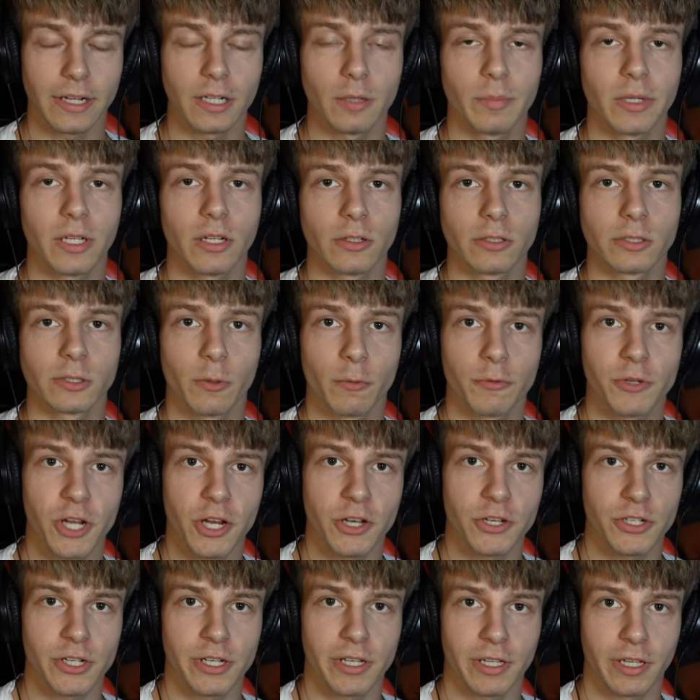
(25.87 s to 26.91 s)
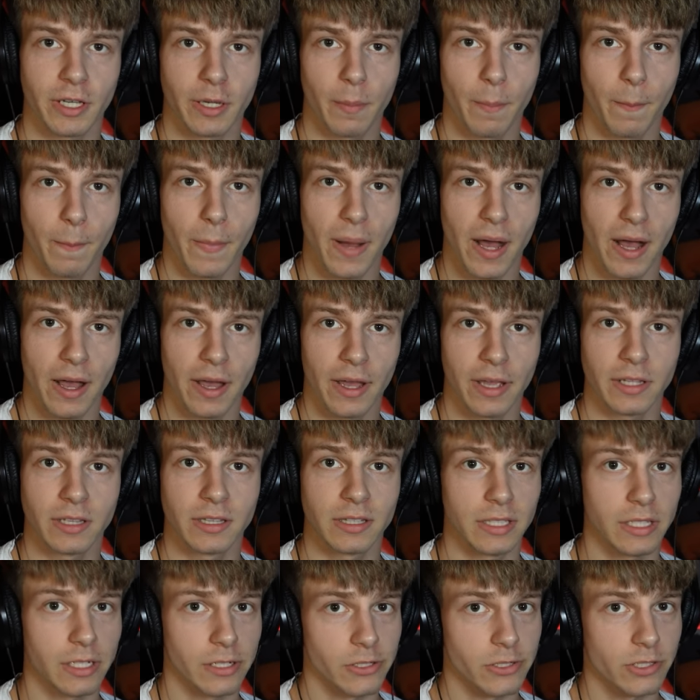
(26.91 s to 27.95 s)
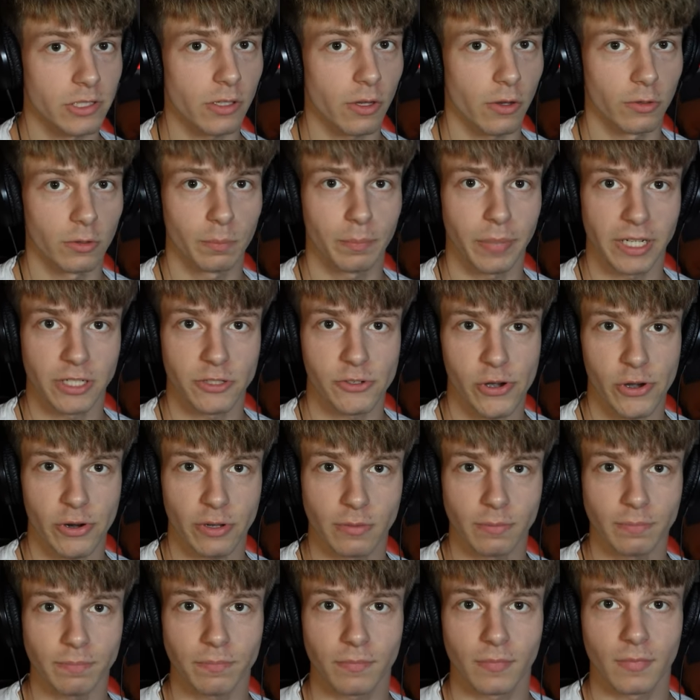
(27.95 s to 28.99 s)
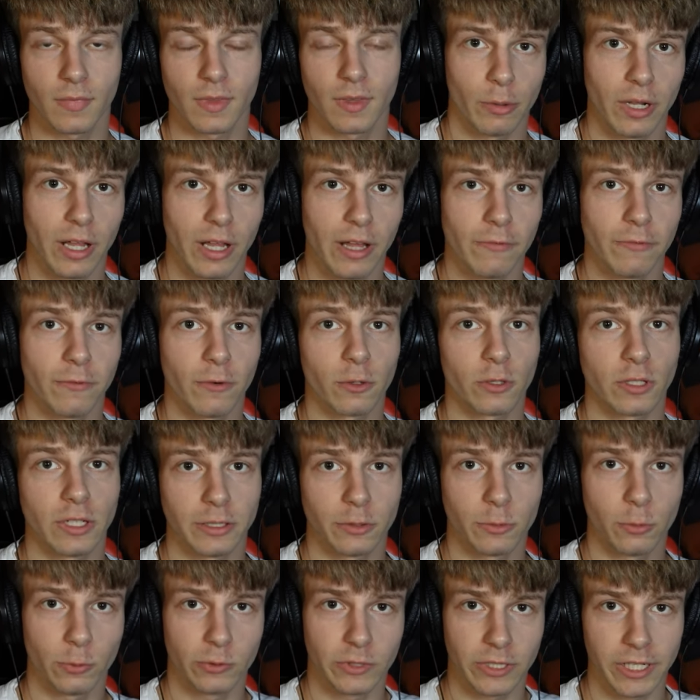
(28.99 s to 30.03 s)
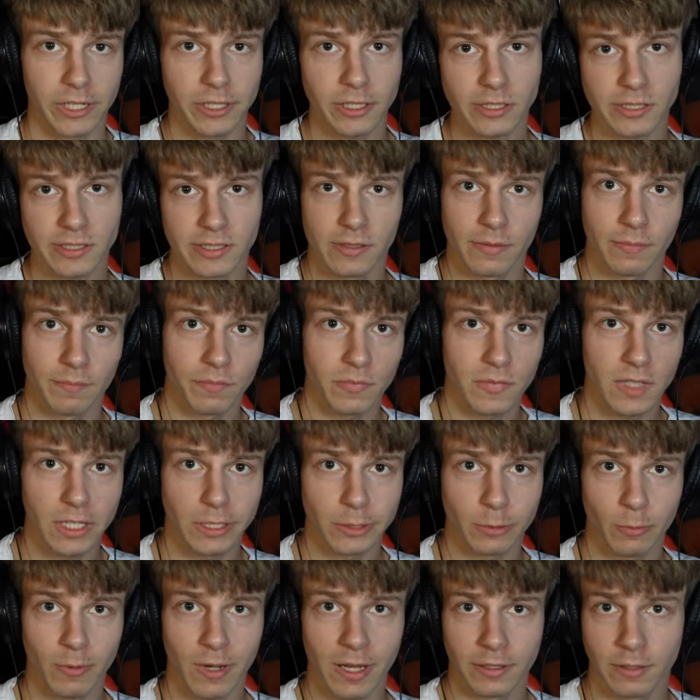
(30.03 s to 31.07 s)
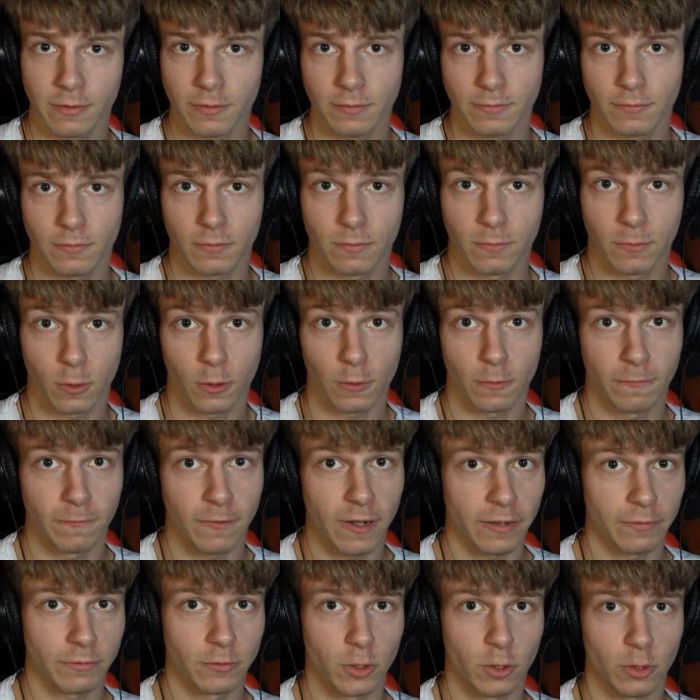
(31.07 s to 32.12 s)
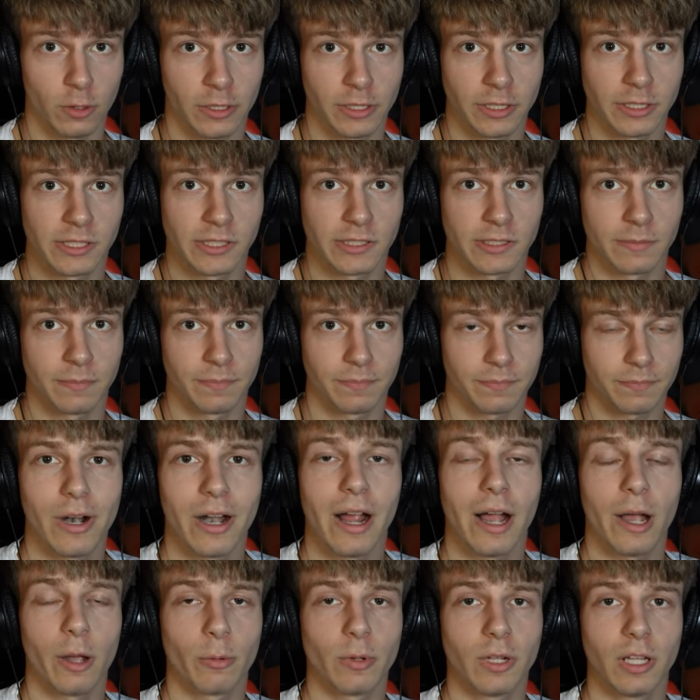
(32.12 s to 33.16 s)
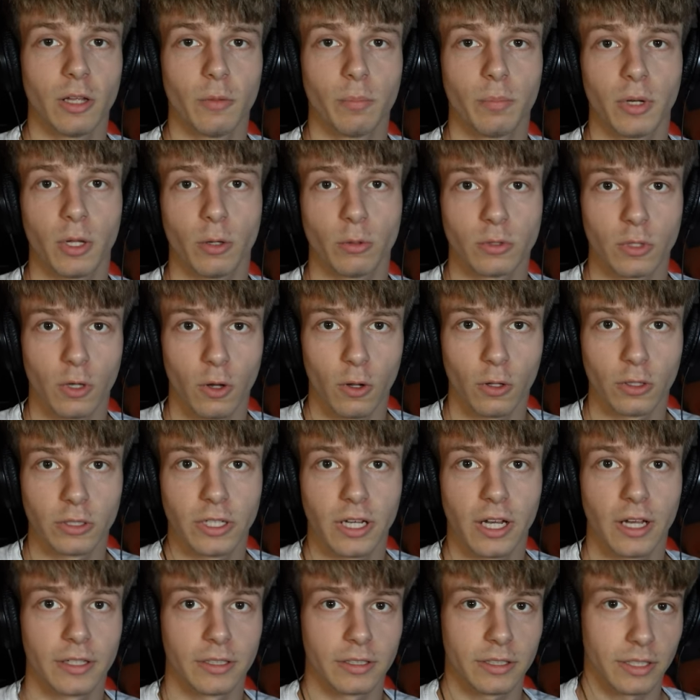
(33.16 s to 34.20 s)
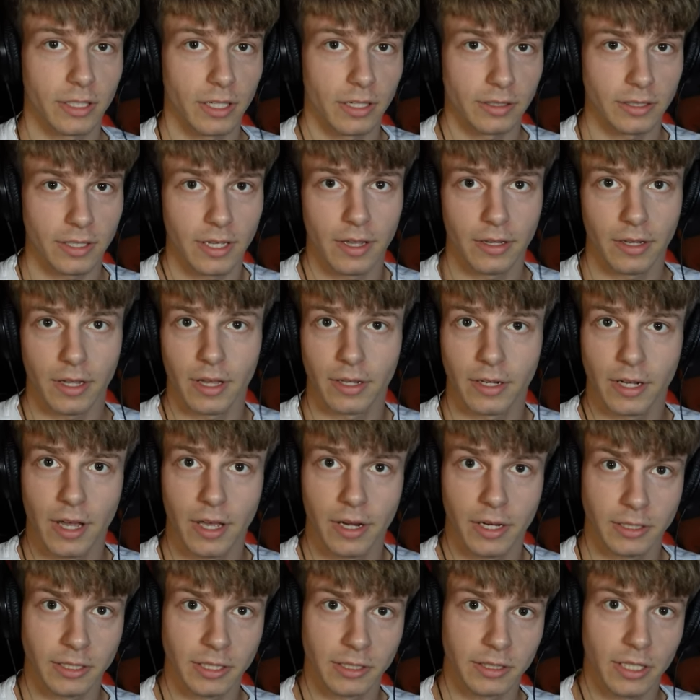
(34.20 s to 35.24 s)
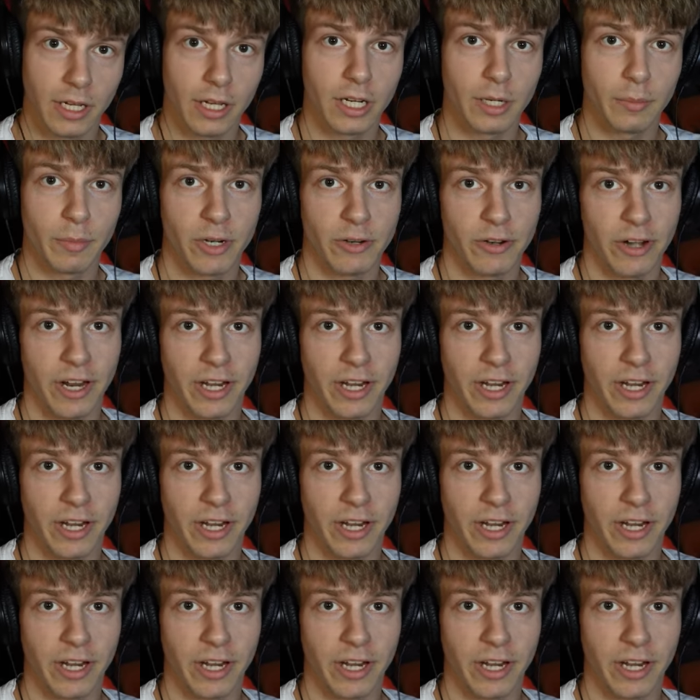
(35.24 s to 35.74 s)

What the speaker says: And I'll be also changing my tiers on Patreon. I will have only two tiers, tier 1 for $5, where I will upload all the uncut and unedited anime